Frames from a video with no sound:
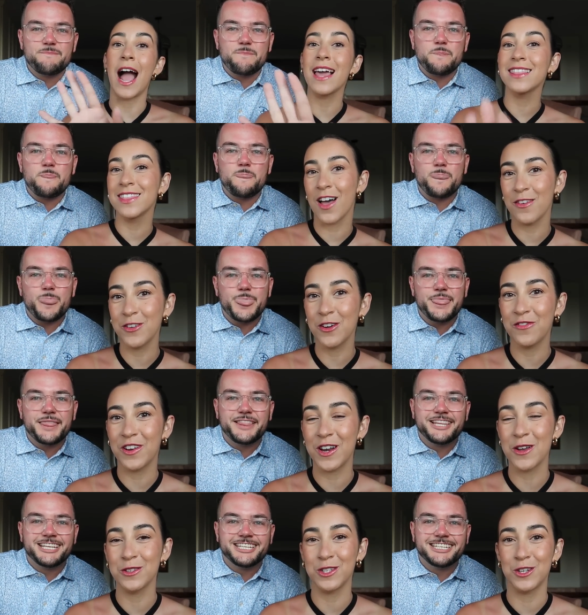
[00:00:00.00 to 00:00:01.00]
Speaker 1: "I love your
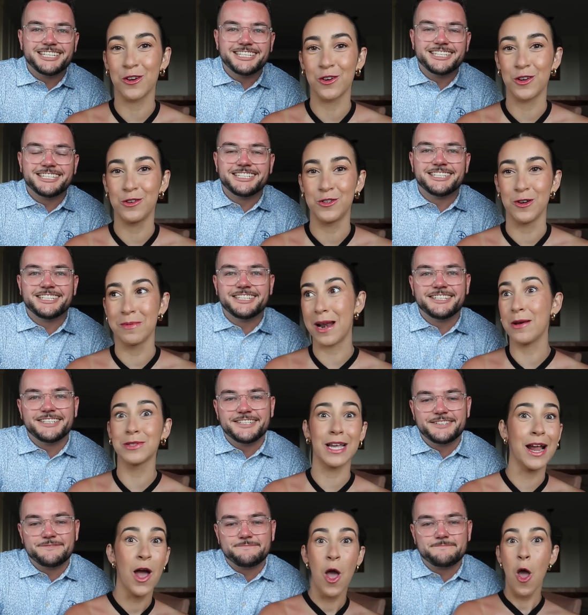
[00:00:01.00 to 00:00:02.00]
videos and your YouTube." And I was
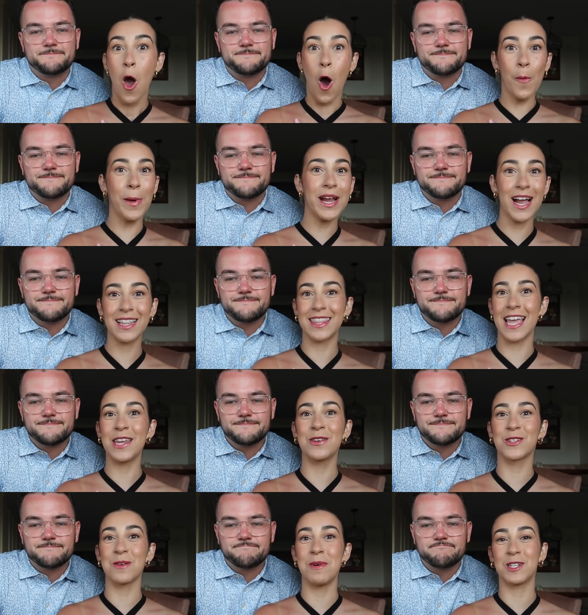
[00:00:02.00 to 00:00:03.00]
like, "Oh my god, thank
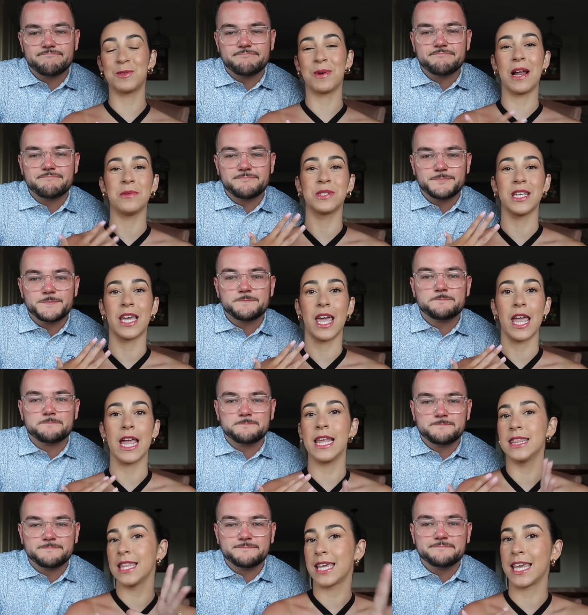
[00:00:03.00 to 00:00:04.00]
you so much!" But I was like
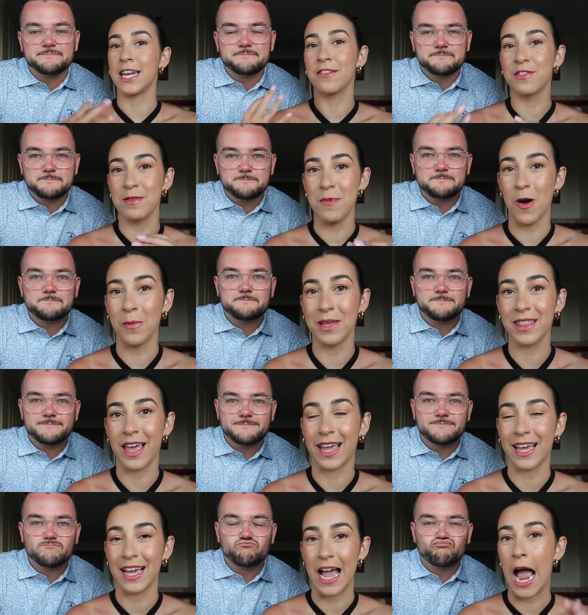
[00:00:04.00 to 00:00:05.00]
in the heat of the moment,
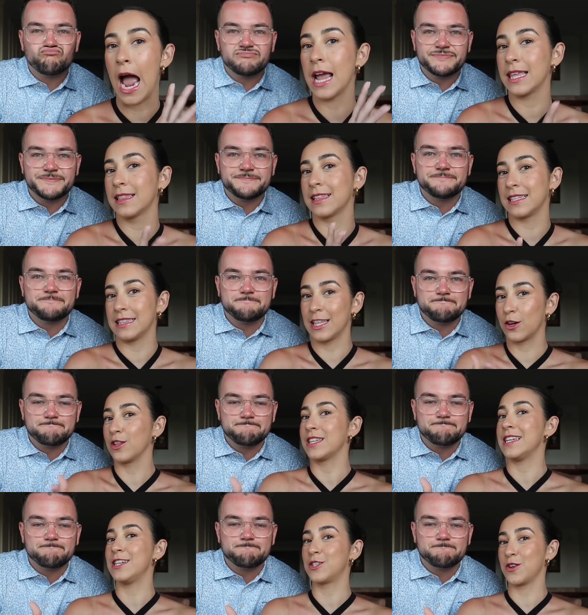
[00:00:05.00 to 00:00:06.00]
like mm -hmm. I
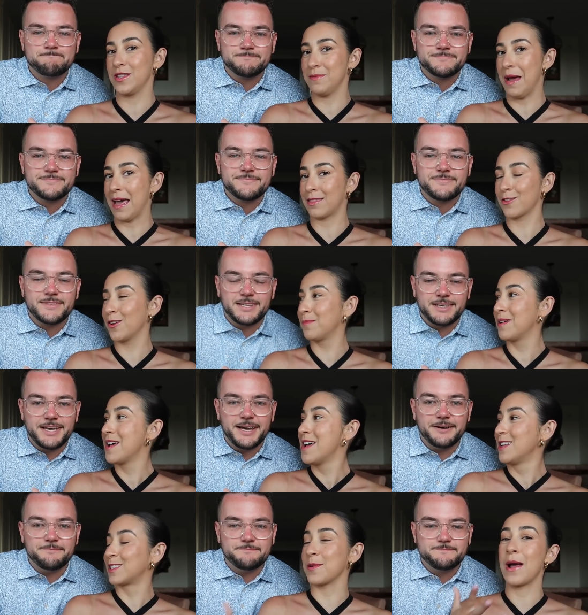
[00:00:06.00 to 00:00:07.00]
literally need to go to the bathroom.
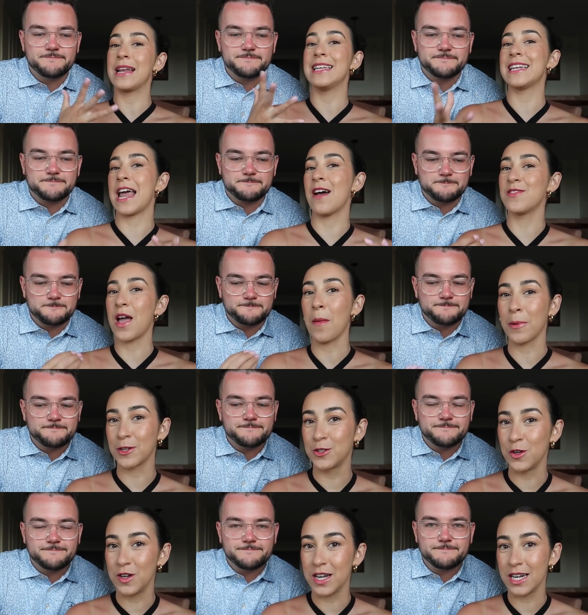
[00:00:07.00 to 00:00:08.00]
Yeah. So I didn't have the
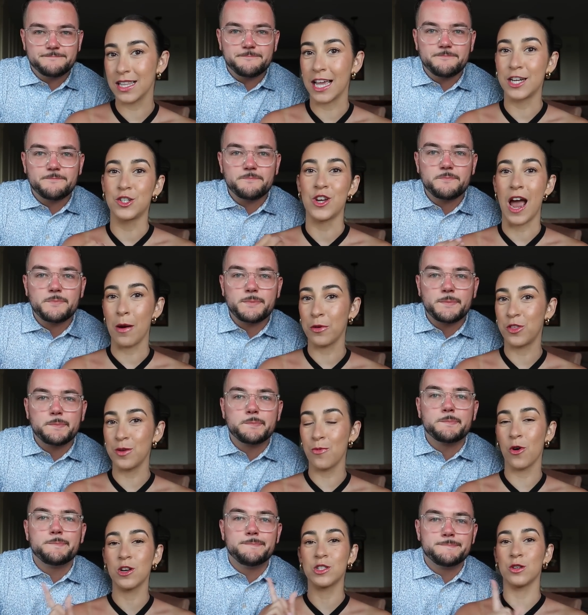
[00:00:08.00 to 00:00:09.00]
opportunity to like chat with you
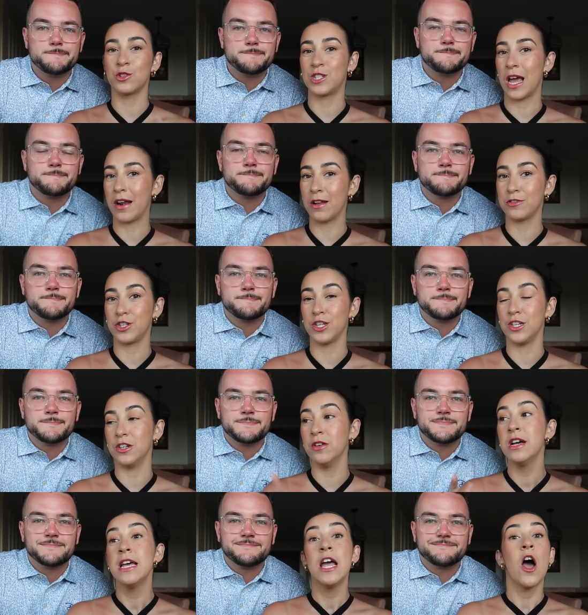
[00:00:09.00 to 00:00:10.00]
more. So shout out to
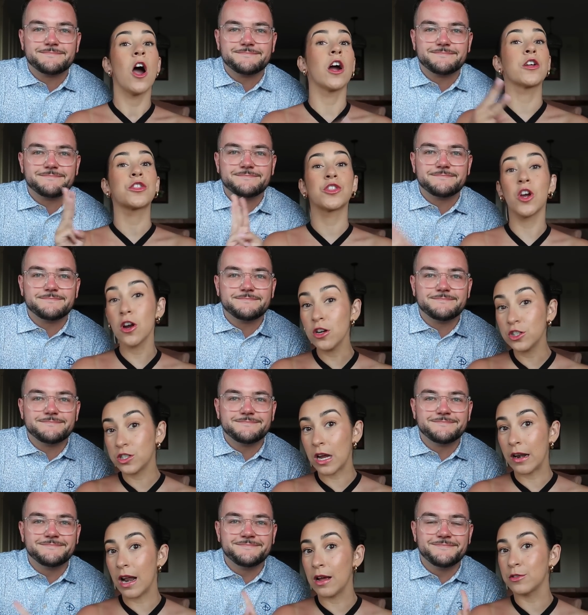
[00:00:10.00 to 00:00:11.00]
you. Our third
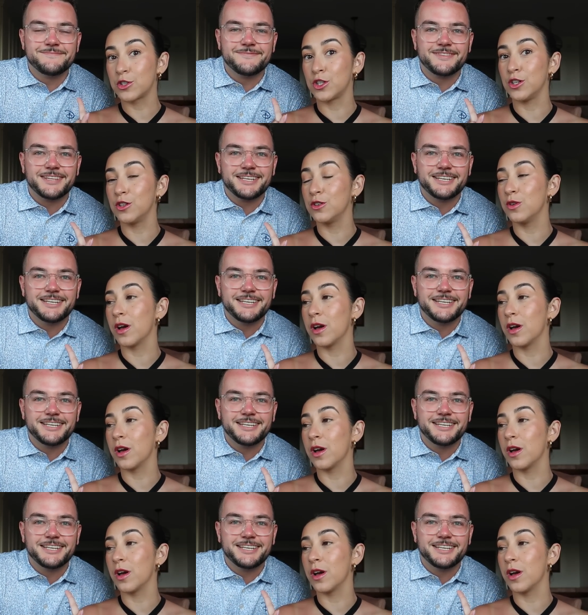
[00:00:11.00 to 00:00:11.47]
shout out to